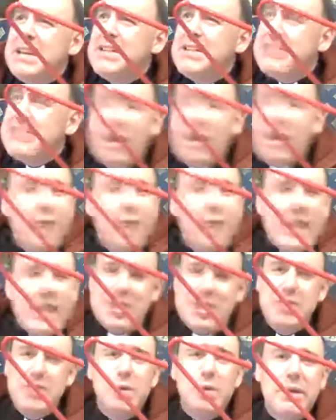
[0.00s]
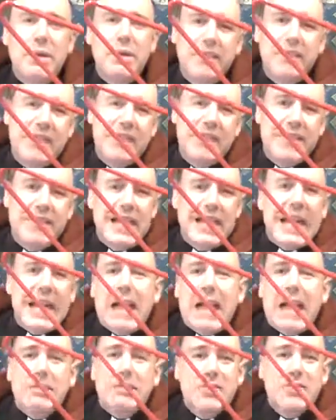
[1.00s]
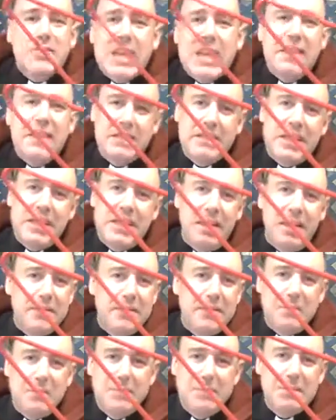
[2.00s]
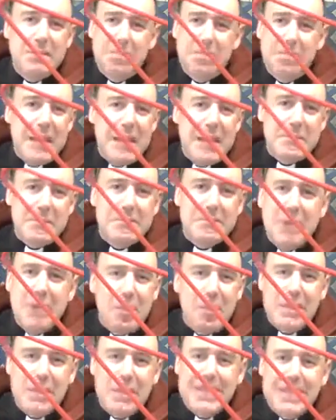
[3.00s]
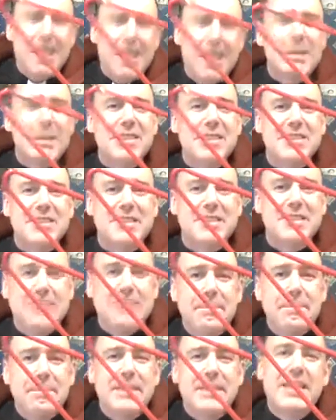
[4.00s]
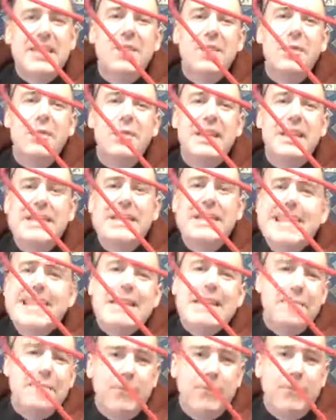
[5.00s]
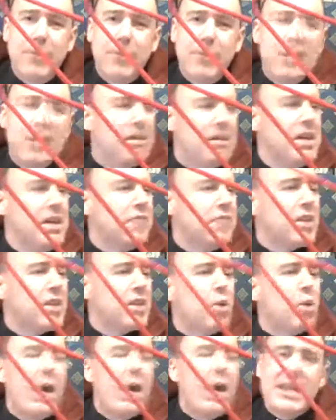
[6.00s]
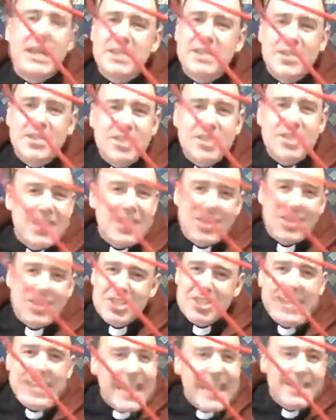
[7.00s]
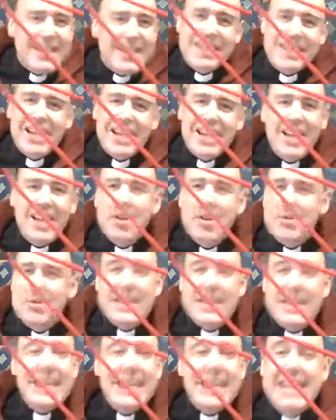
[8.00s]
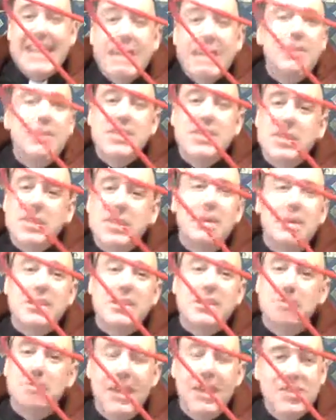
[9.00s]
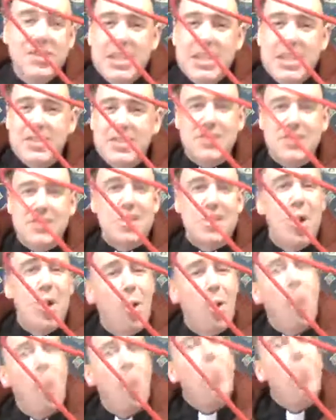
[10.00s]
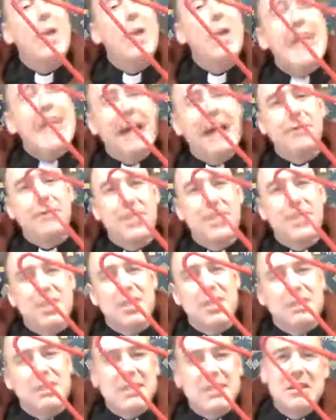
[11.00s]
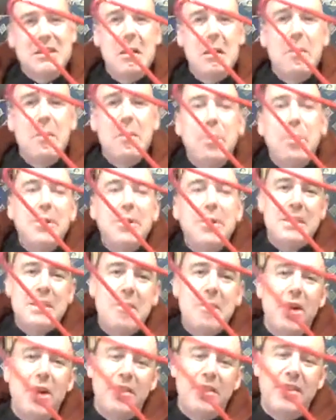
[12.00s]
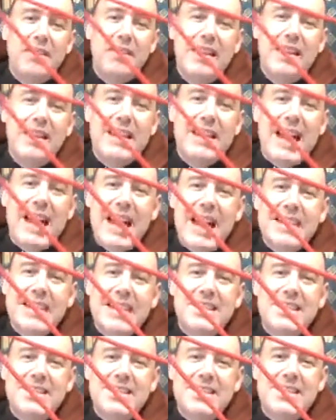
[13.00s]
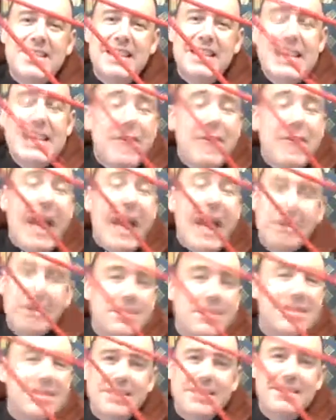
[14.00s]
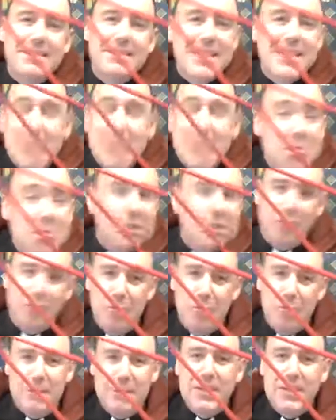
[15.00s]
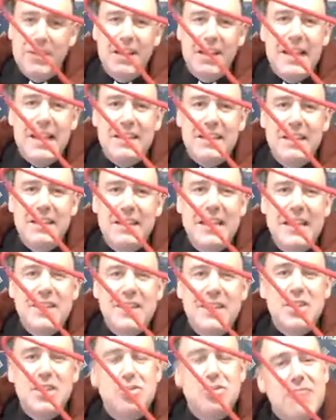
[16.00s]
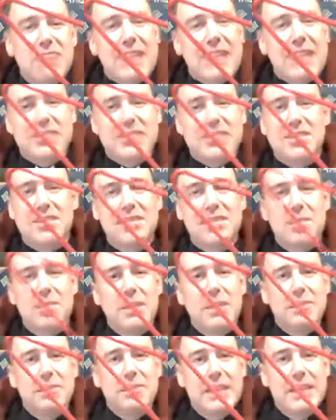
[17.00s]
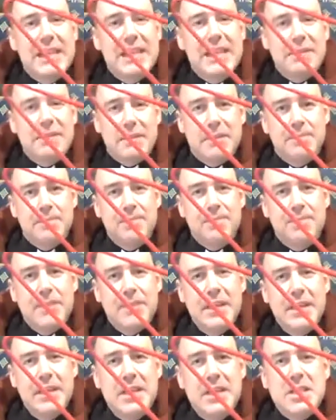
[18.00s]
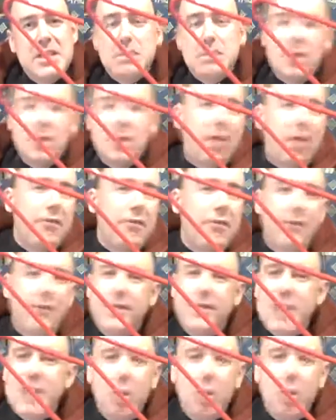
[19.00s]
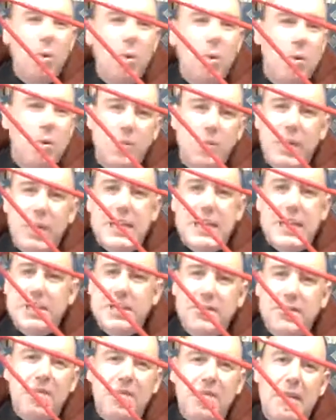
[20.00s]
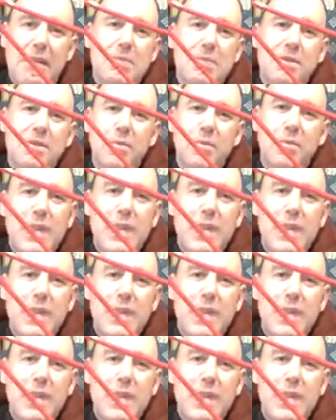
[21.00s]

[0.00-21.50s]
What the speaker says: salvation equivalent of a get out of jail card from the game of Monopoly. No, it's something that we live. We're not required to stitch together the clothes, they're given to us by Jesus. All we have to do is put them on and live out the uniform, if you like, the dress that we have been given. To put off the old ways of corruption and